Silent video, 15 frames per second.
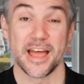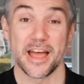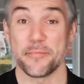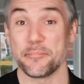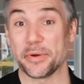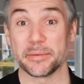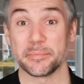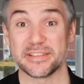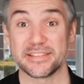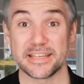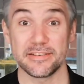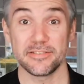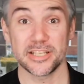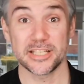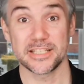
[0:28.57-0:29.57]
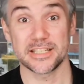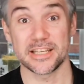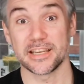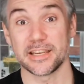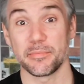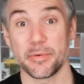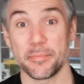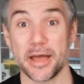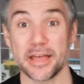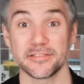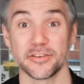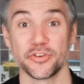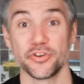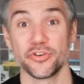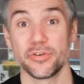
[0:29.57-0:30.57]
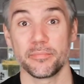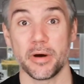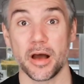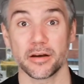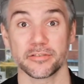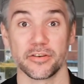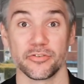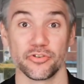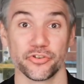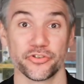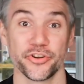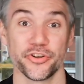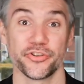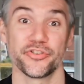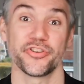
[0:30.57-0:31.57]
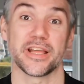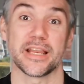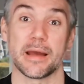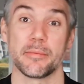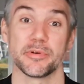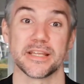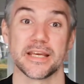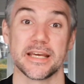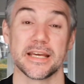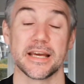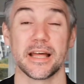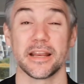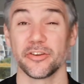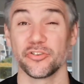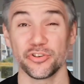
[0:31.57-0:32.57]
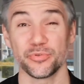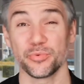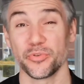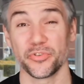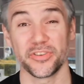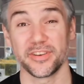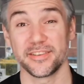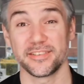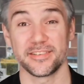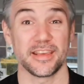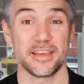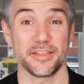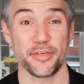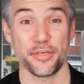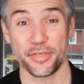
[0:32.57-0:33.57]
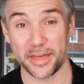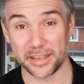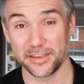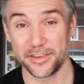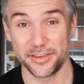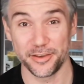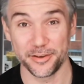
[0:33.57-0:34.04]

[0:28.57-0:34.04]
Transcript: My name is David and I'm a pastor here at Park Central Church in Aberdare and I just wanted to say thank